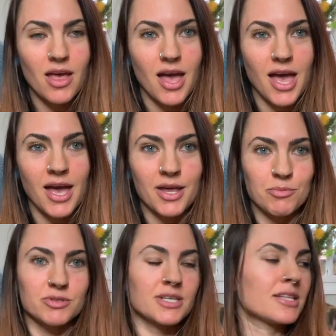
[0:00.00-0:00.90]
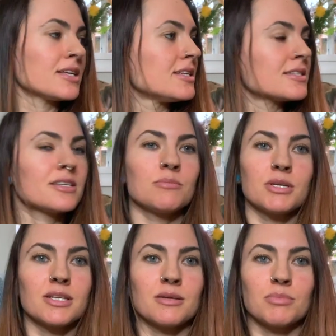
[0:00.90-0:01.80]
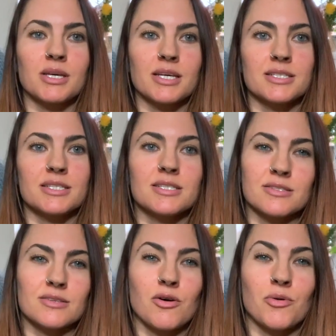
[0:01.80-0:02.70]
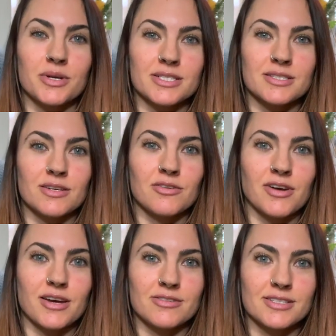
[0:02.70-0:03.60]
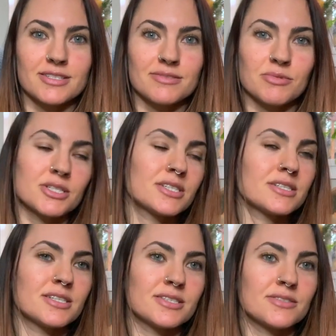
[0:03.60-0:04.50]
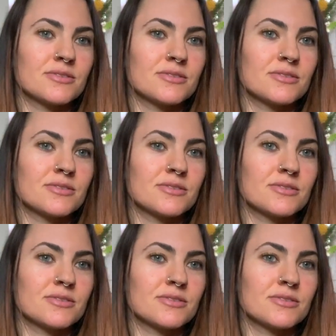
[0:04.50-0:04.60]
and most likely he's gonna be in it because he's always around, which is